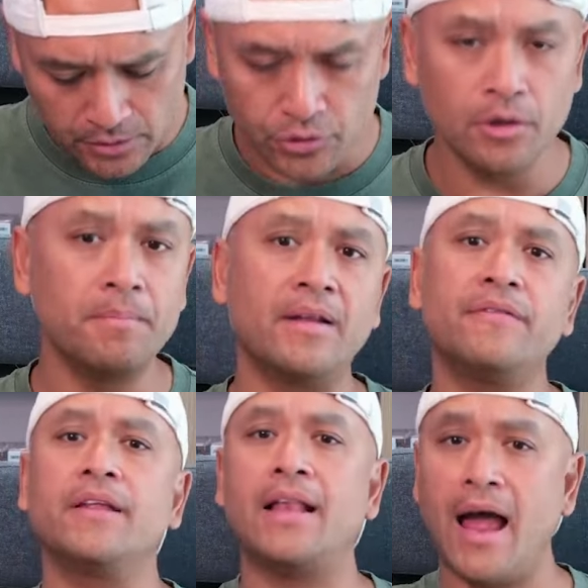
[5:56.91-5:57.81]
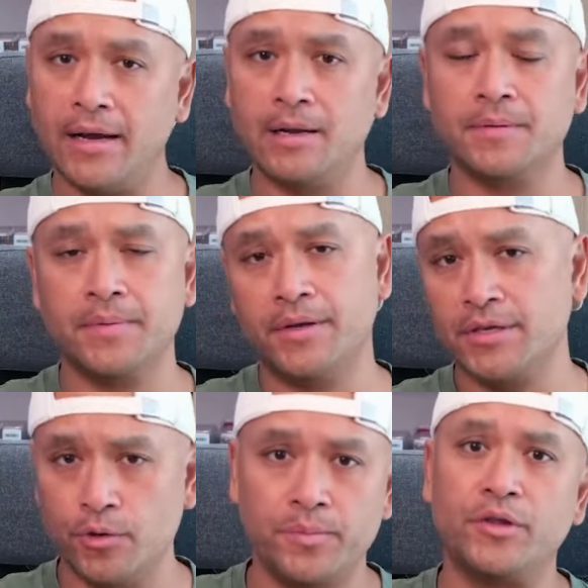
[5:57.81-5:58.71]
sort of monthly lineups, because
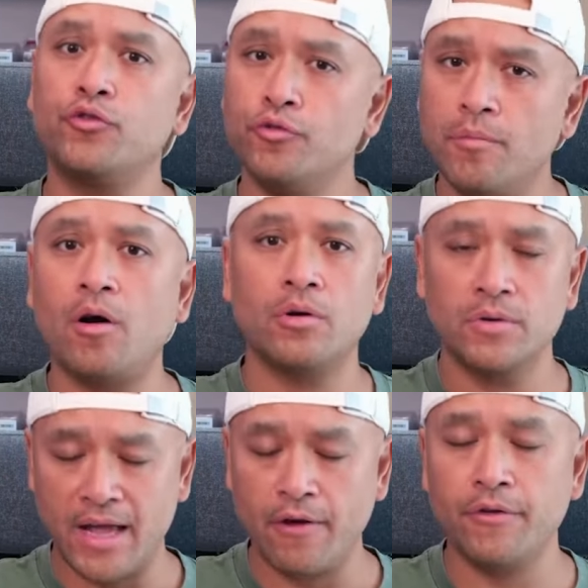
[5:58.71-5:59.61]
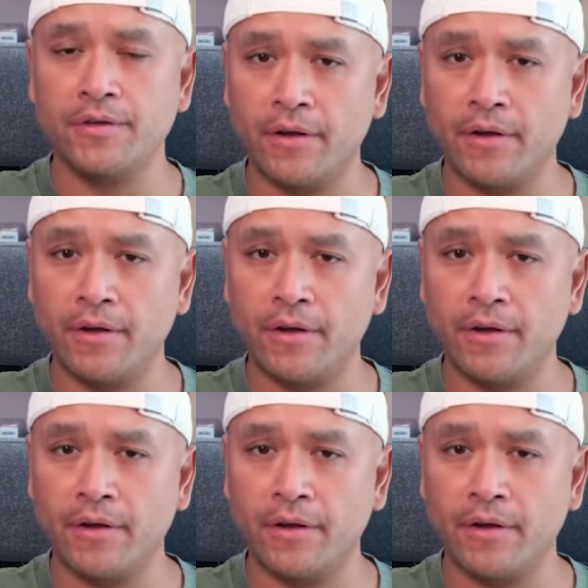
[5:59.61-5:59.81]
it will be 2 models every single